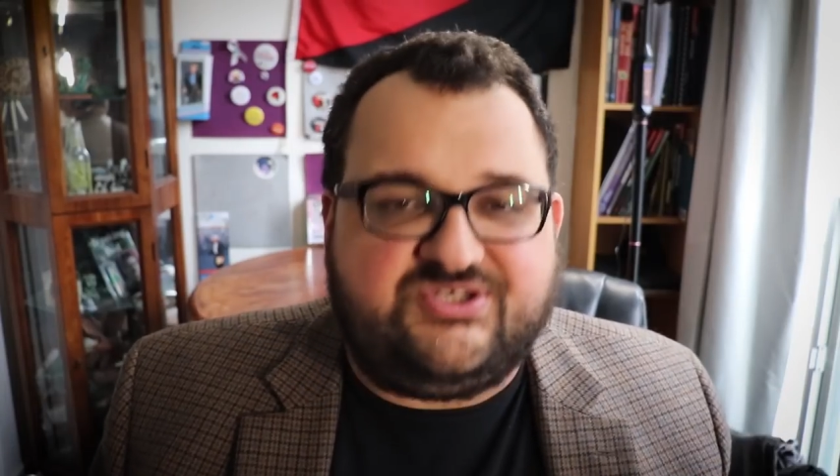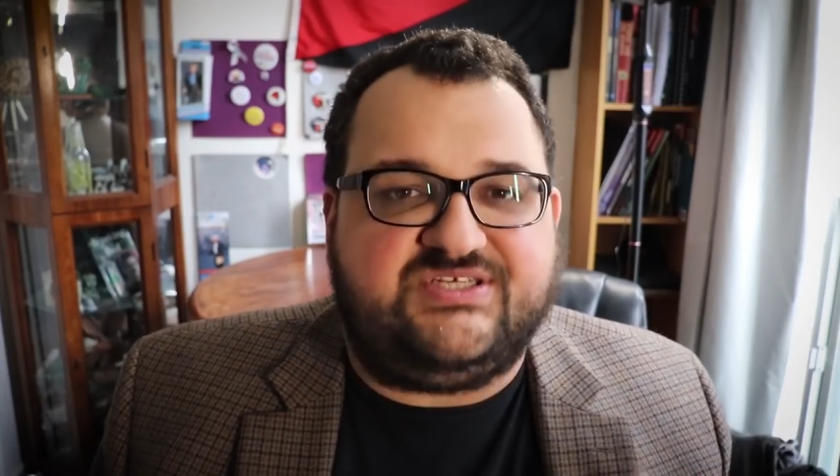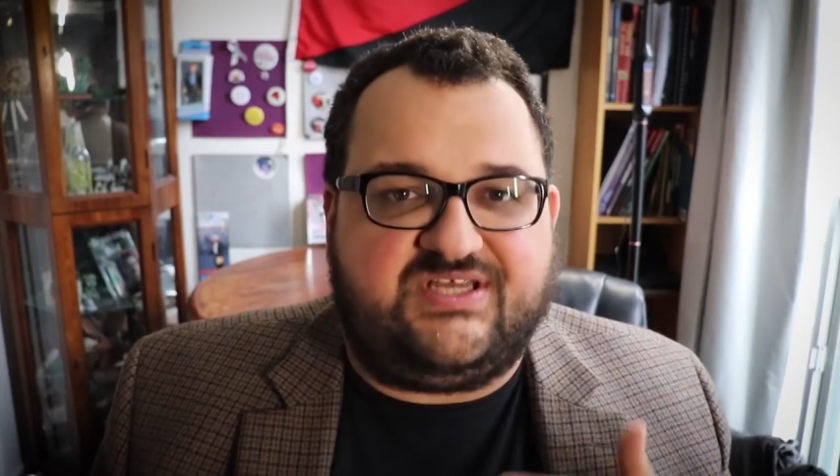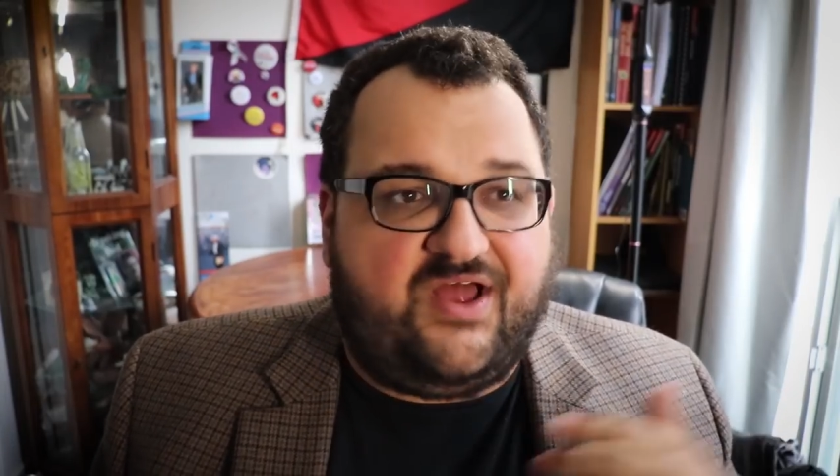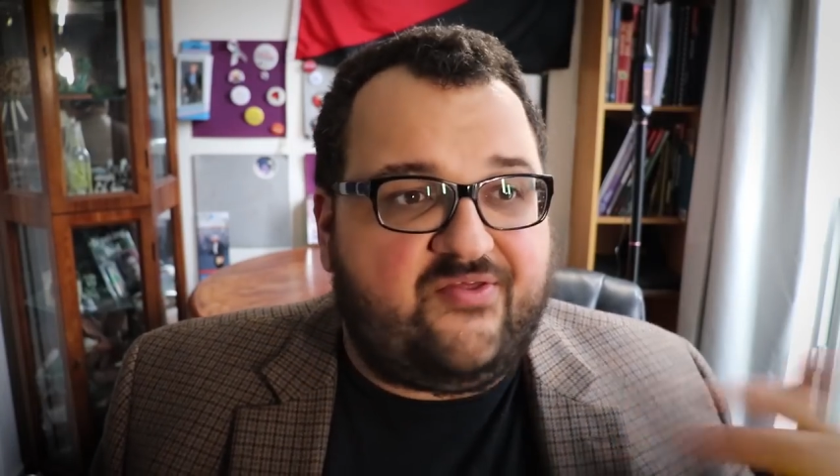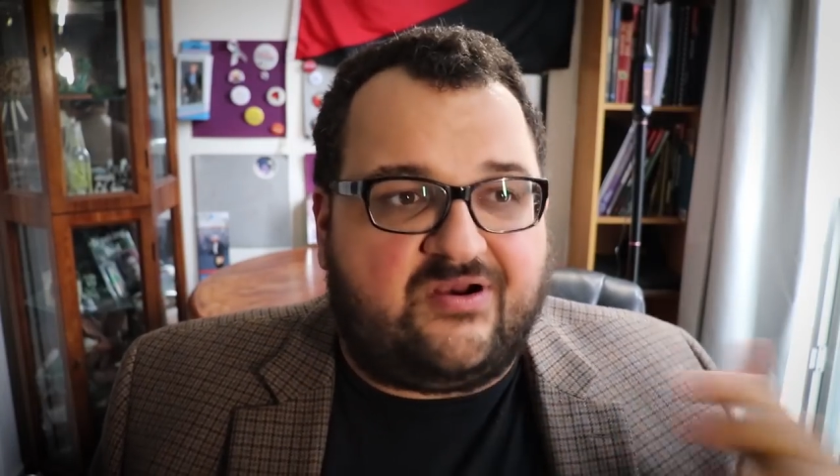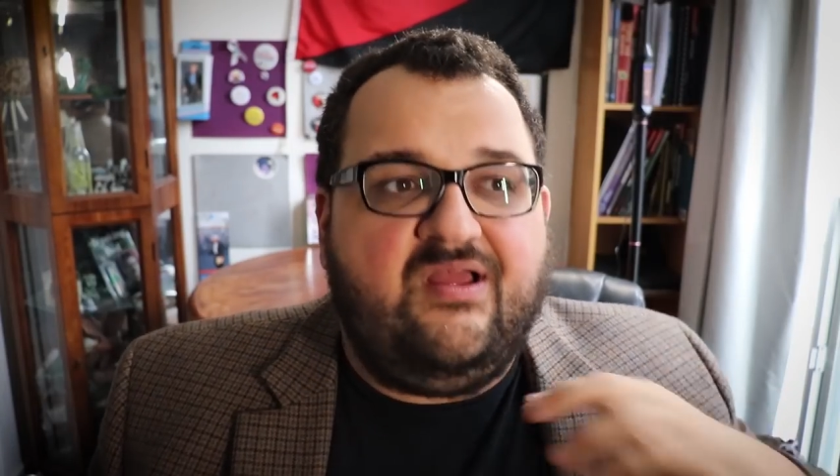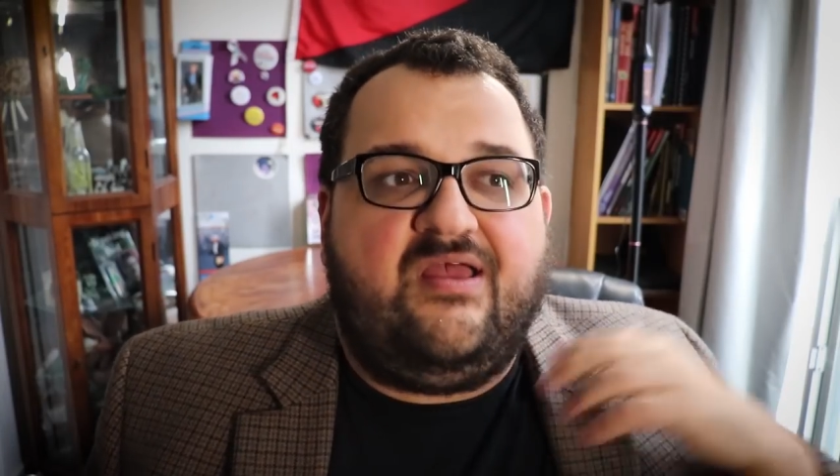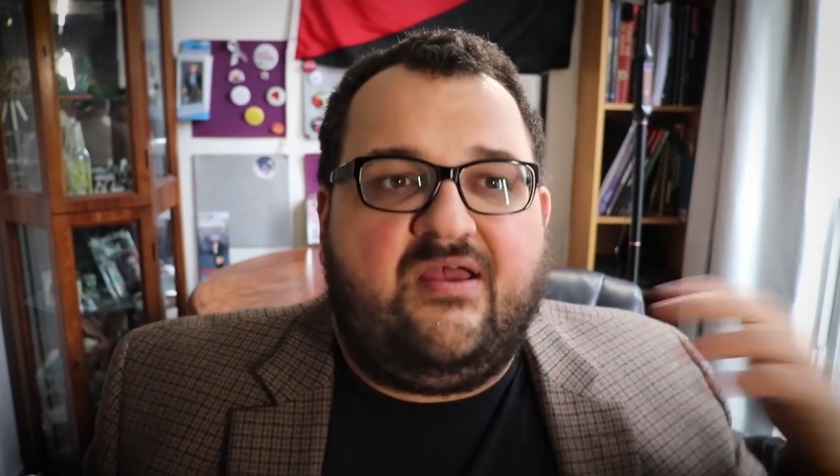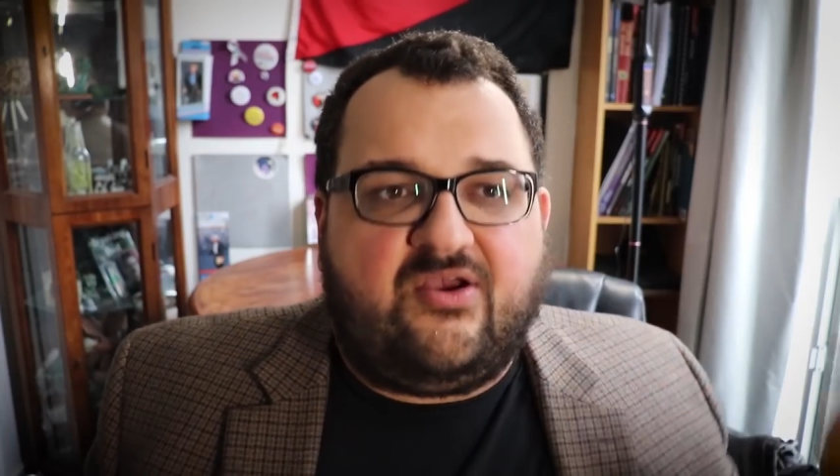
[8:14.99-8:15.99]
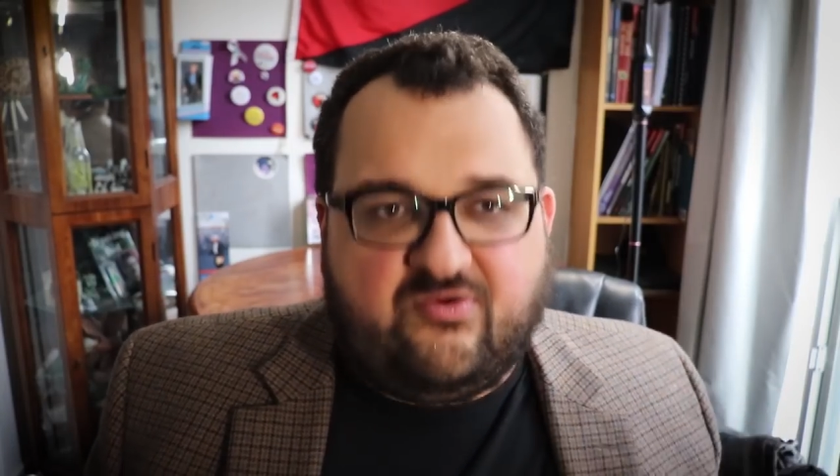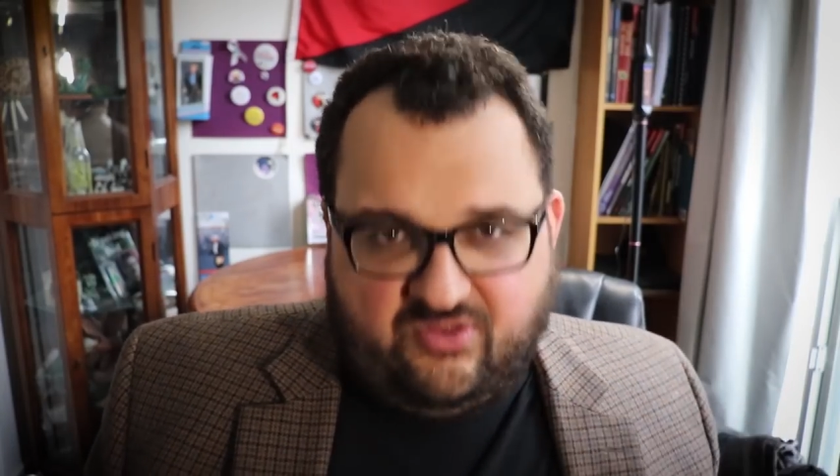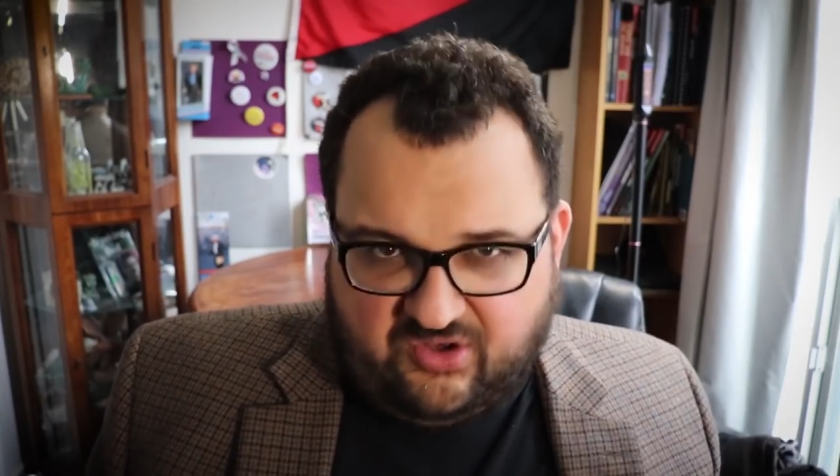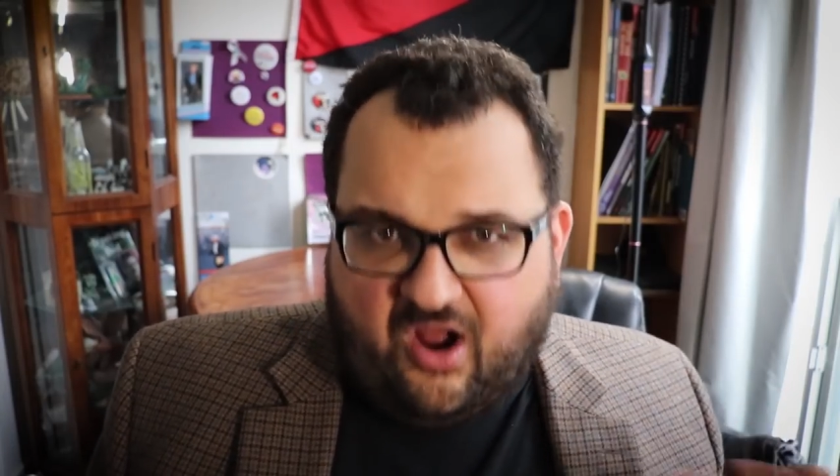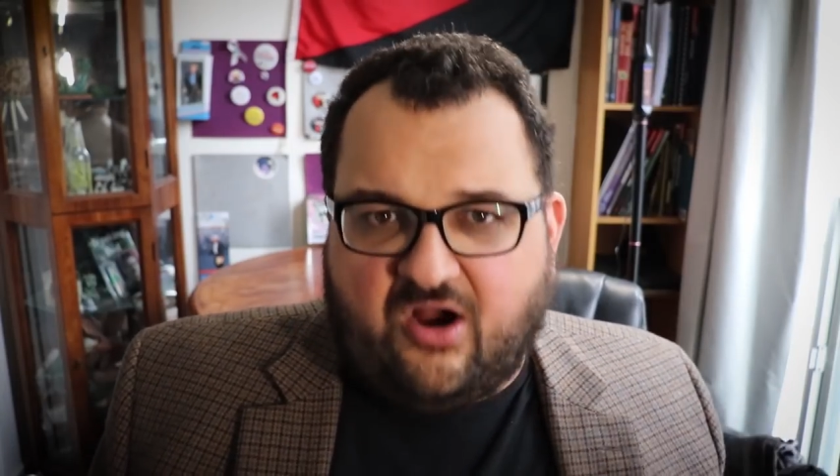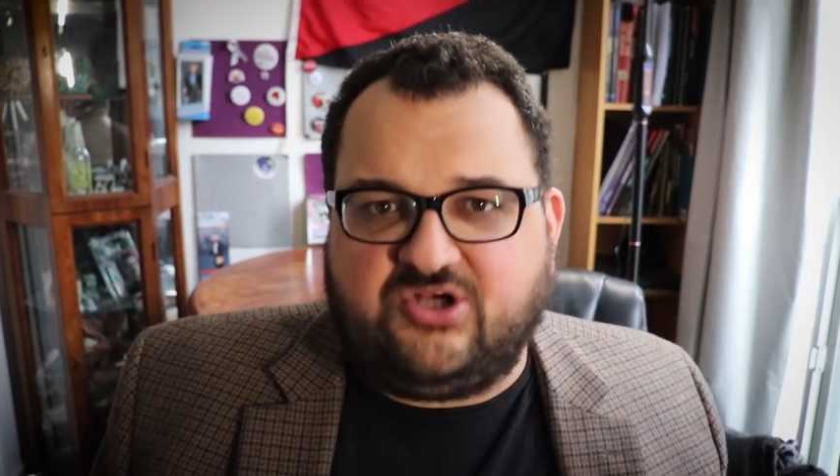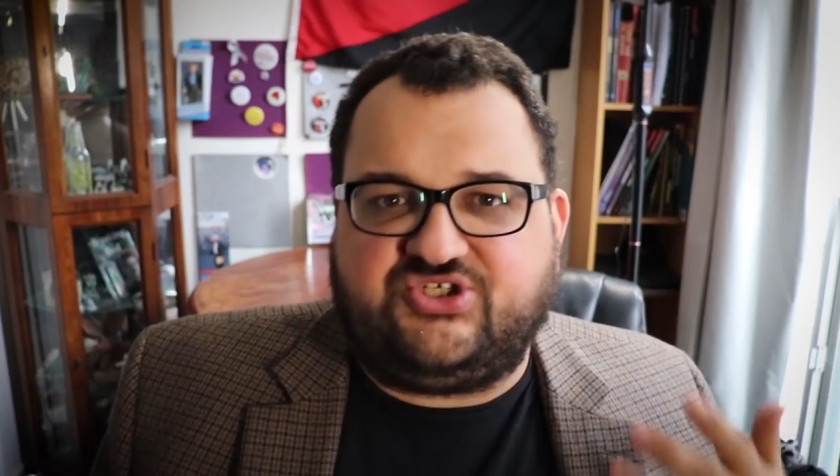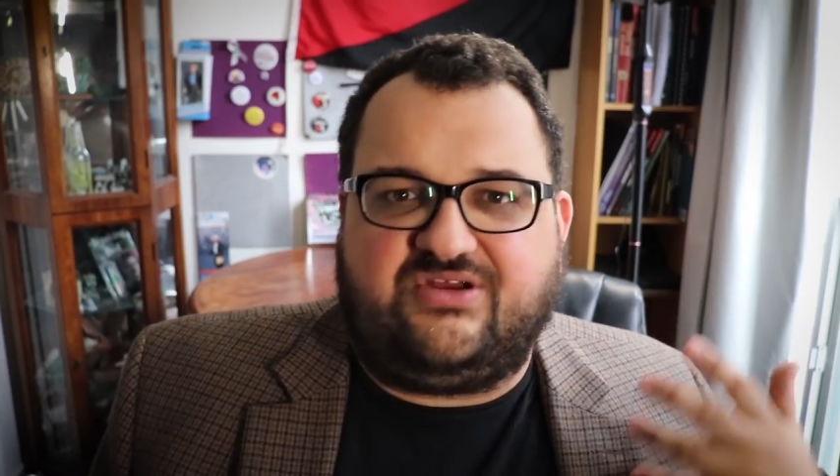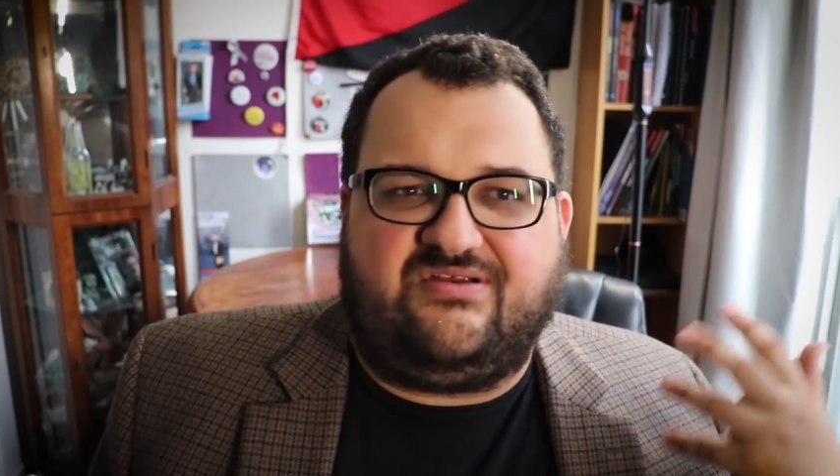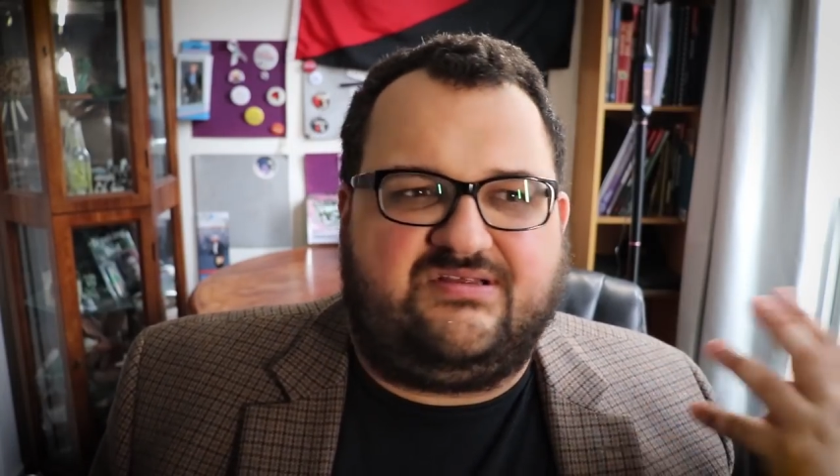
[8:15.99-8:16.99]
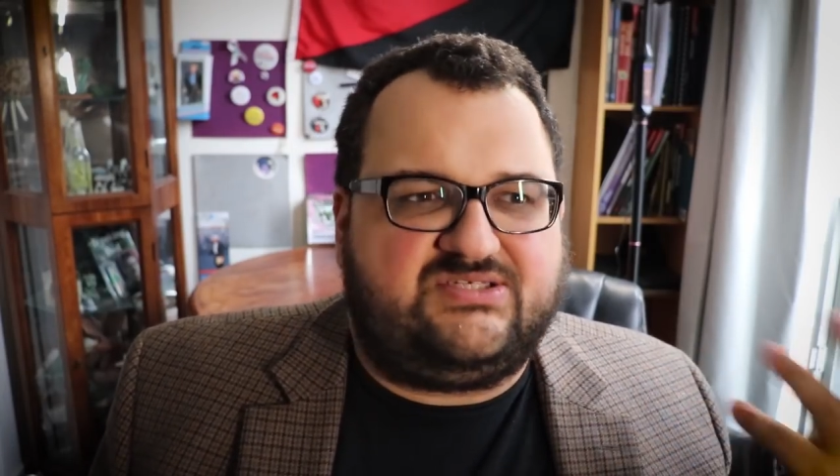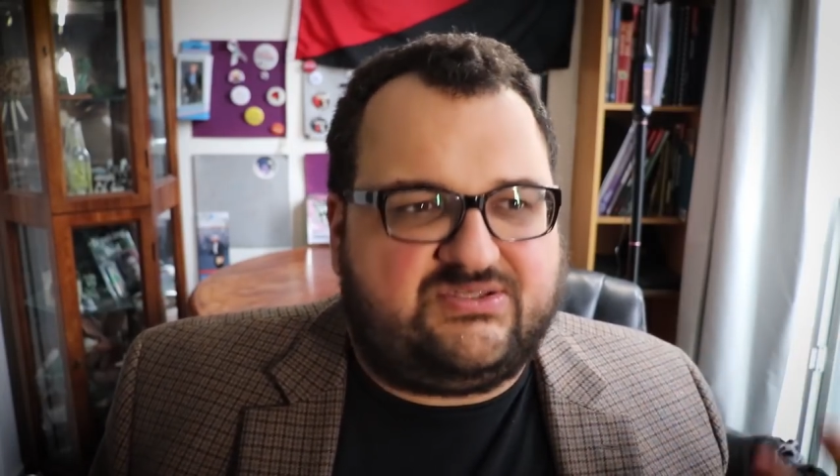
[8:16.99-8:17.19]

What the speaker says: which is another large